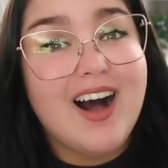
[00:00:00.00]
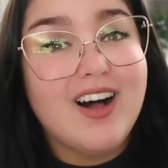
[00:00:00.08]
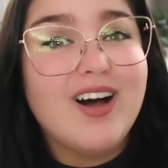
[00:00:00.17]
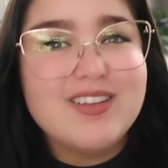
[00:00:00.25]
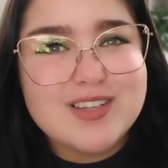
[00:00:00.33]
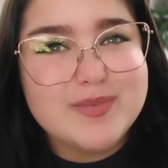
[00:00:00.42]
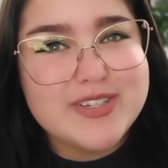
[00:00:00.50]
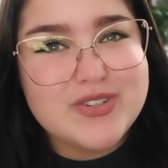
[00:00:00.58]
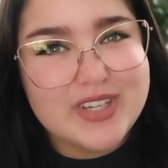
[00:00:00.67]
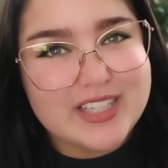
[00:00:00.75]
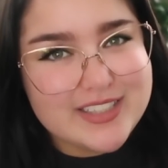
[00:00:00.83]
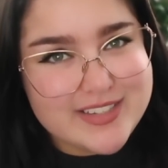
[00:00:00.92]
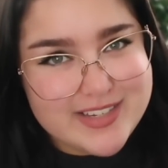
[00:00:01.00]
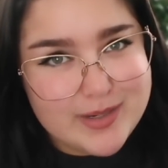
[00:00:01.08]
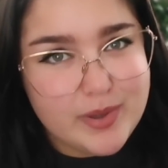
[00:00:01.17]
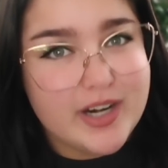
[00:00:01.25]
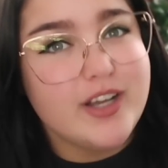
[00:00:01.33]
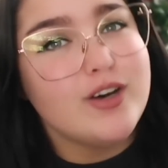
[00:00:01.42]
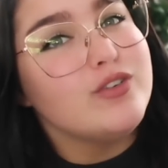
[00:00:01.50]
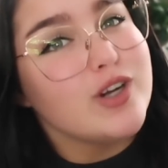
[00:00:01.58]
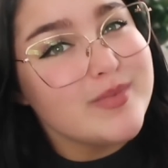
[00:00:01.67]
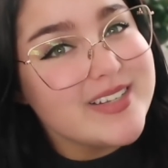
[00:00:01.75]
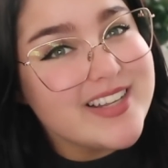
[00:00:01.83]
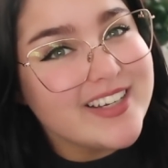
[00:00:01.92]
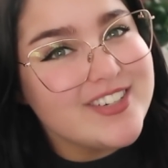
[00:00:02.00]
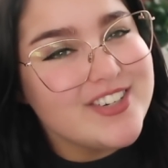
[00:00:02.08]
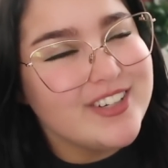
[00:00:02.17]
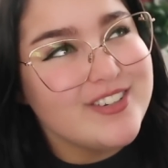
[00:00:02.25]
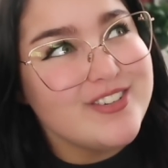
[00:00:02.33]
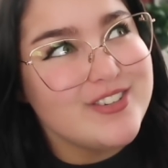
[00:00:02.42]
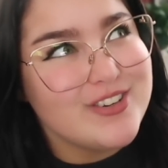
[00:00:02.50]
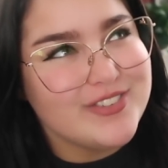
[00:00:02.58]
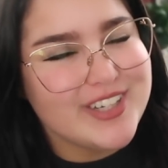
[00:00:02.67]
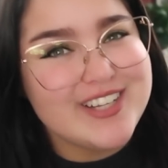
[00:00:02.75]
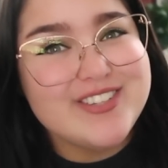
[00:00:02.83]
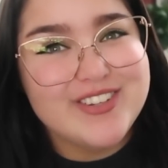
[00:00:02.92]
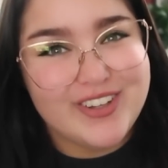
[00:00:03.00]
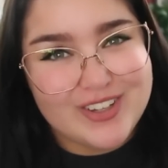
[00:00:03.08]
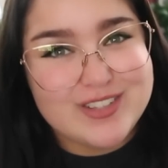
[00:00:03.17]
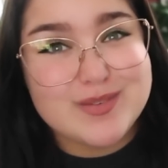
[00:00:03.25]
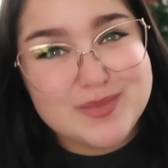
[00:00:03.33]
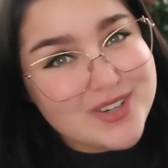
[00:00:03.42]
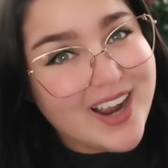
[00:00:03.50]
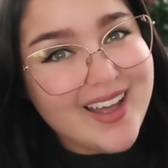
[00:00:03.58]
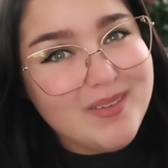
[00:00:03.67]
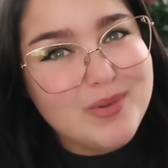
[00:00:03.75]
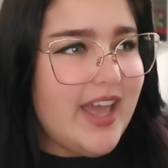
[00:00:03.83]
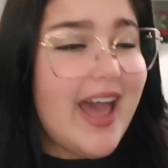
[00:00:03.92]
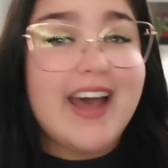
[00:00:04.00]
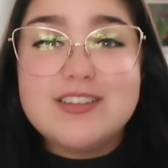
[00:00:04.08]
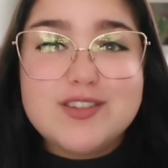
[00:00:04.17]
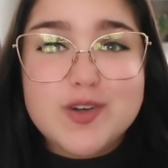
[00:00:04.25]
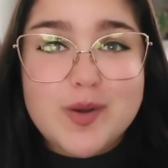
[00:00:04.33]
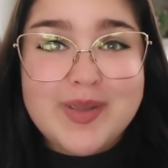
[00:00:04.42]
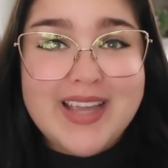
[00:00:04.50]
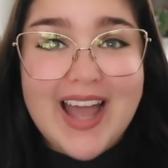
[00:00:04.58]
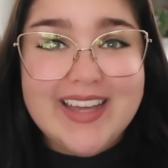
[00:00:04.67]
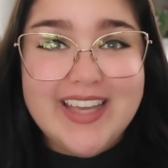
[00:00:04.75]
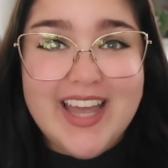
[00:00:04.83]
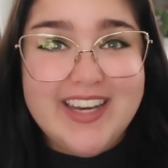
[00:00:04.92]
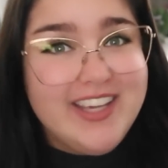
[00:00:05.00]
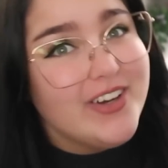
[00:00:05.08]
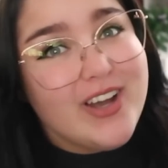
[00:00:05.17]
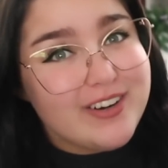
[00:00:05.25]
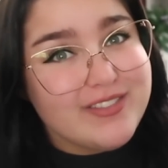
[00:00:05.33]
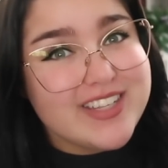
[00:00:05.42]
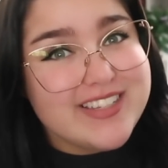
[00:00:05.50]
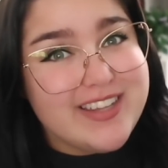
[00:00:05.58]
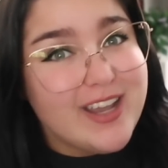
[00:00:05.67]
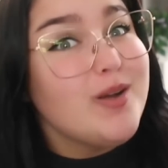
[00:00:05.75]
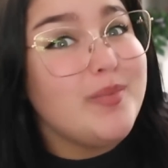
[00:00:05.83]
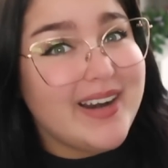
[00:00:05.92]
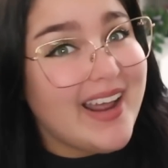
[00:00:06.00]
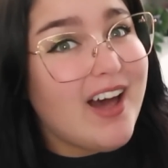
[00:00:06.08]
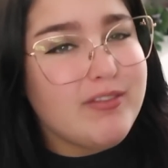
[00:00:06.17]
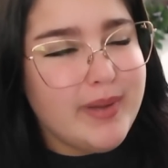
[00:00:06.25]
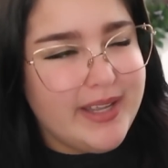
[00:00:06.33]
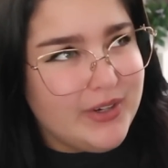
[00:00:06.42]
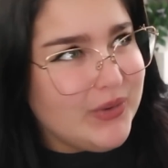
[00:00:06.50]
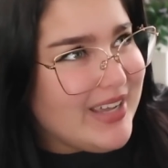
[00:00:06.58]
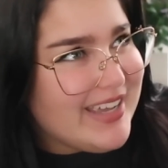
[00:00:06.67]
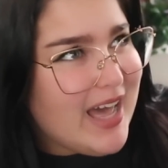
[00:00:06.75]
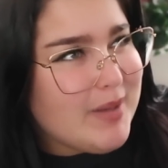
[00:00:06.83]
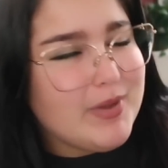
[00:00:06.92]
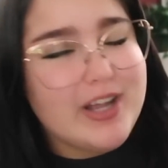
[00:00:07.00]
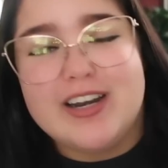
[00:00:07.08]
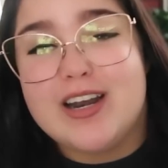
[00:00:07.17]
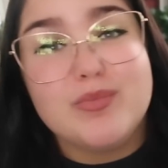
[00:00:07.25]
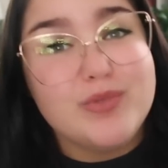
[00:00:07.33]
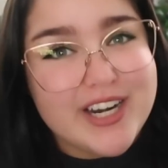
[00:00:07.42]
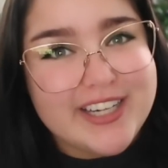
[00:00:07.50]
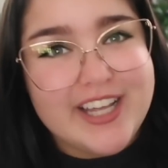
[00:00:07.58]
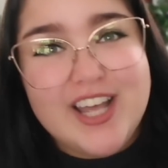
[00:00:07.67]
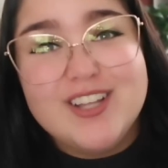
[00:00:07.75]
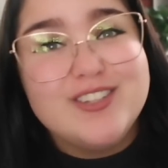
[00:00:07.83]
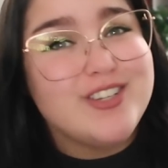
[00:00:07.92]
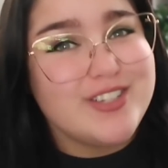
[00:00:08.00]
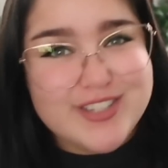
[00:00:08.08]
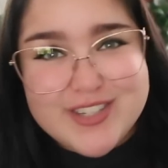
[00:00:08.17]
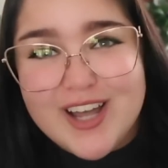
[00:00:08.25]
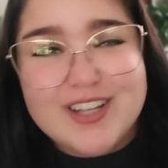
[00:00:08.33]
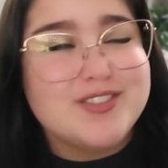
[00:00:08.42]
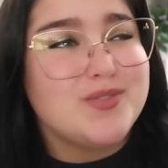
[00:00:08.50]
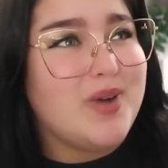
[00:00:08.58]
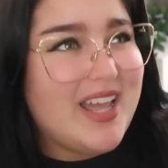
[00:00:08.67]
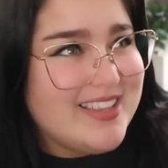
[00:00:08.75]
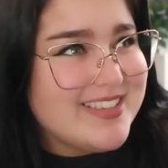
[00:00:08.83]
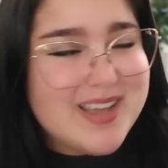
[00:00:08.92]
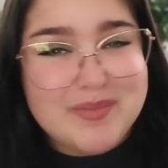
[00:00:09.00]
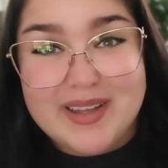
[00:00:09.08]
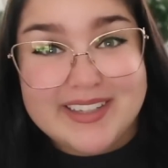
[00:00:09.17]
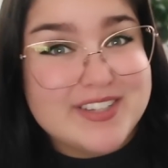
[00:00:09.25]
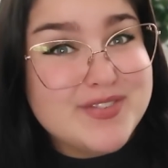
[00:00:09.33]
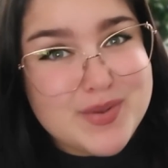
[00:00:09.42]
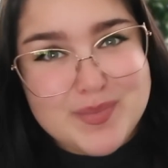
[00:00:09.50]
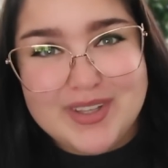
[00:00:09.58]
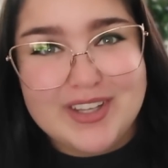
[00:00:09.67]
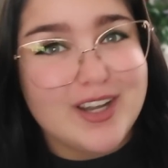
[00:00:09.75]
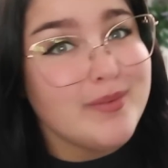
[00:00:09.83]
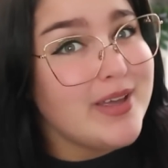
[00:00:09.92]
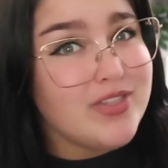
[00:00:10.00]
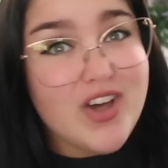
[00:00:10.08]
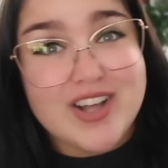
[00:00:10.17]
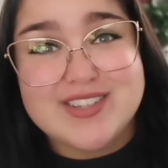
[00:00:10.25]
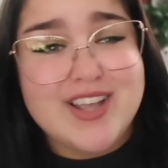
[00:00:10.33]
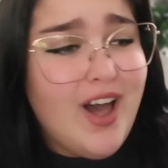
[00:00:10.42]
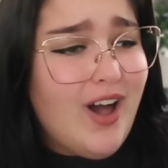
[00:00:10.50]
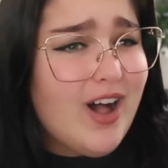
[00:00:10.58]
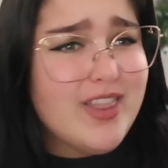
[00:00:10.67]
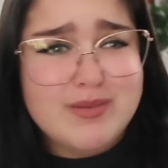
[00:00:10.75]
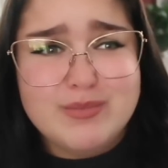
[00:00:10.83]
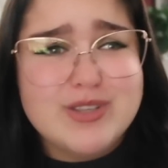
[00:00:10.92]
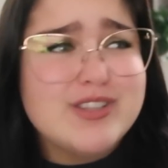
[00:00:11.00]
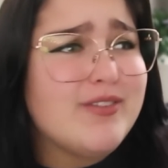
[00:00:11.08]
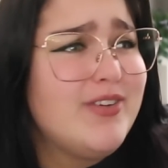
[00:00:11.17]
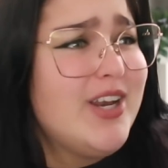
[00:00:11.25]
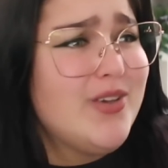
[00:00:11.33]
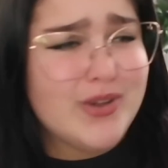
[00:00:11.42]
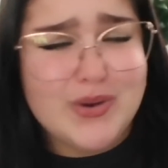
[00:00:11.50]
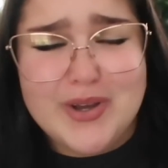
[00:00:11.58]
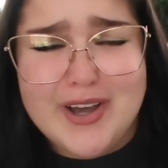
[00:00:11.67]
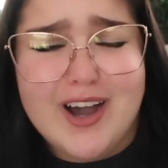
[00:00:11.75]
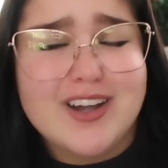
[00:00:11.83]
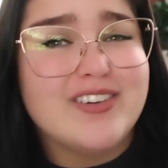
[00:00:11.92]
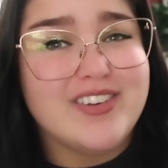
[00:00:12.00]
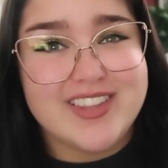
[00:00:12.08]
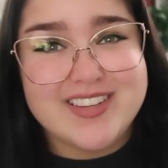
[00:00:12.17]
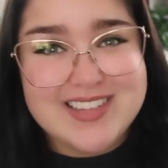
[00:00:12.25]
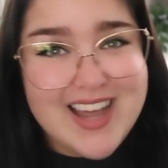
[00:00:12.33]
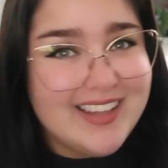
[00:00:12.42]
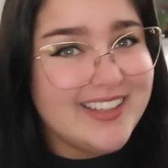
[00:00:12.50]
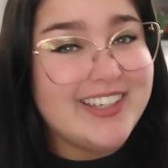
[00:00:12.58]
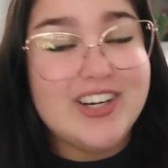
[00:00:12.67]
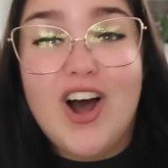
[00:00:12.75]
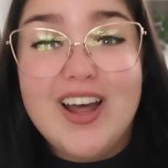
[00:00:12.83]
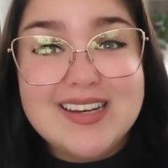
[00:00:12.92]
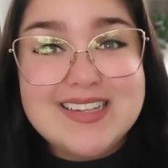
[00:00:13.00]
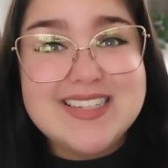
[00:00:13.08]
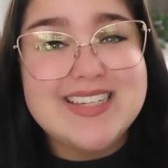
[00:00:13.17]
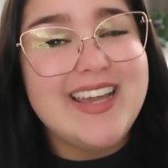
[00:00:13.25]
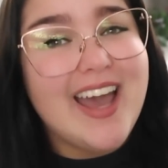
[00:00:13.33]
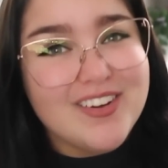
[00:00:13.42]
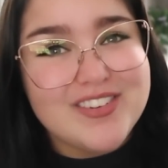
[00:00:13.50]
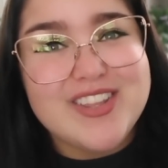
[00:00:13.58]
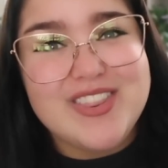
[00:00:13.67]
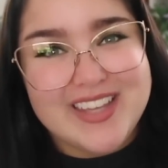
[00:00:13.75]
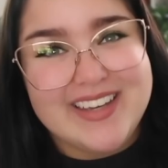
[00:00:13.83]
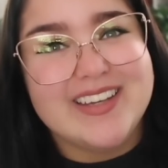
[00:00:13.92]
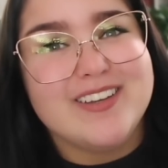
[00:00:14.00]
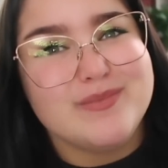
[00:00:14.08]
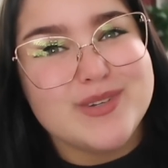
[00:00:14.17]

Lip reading: I'll also be doing a listening party over on my second channel, so don't forget to go subscribe. As for me, I can't hear out of this ear, but I have my annoying cap on and I'm ready to discuss why this comeback is familiar, my thoughts on the music video, the choreography, the styling, and honestly, everything in